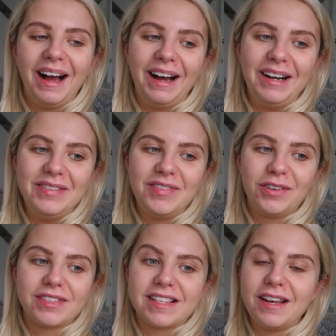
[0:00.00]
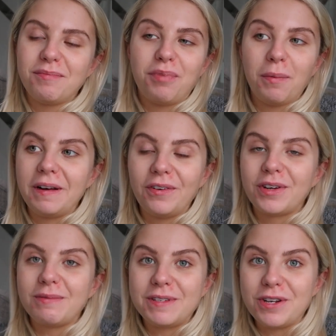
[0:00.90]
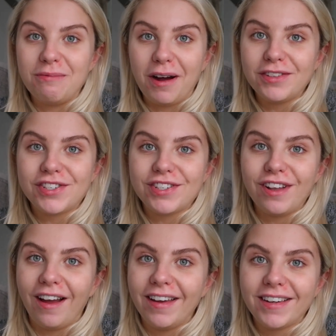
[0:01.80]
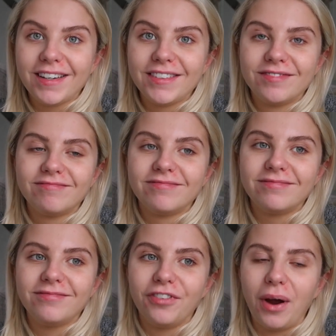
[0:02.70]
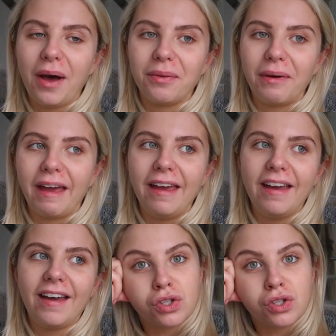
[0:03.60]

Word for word: Obviously probably not gonna be doing much like throughout the week.